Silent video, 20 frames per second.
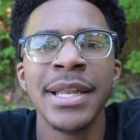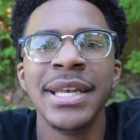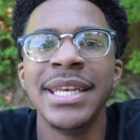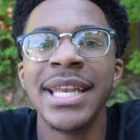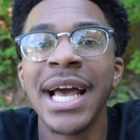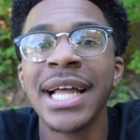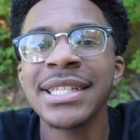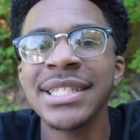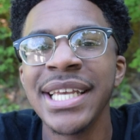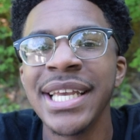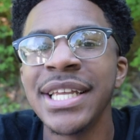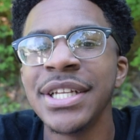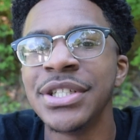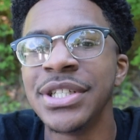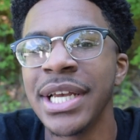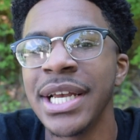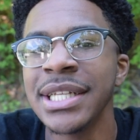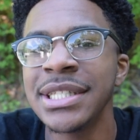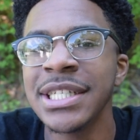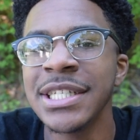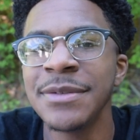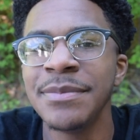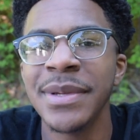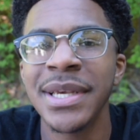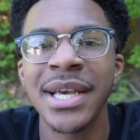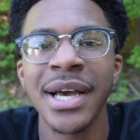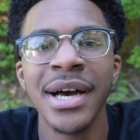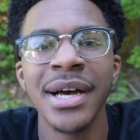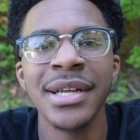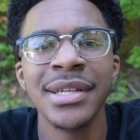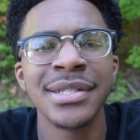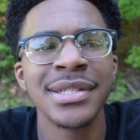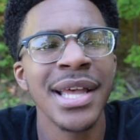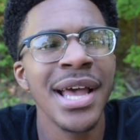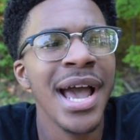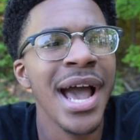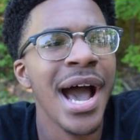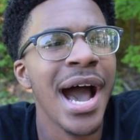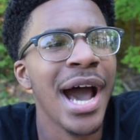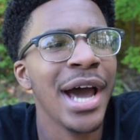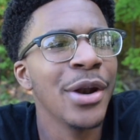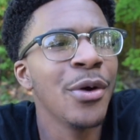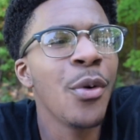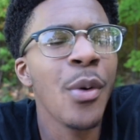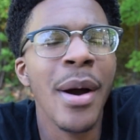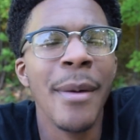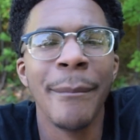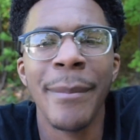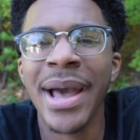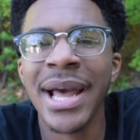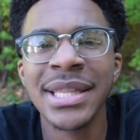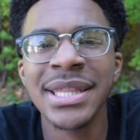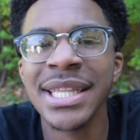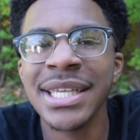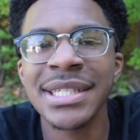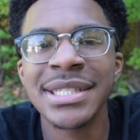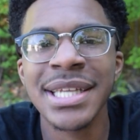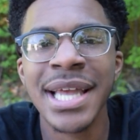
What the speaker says: not taking chances because I don't want bad things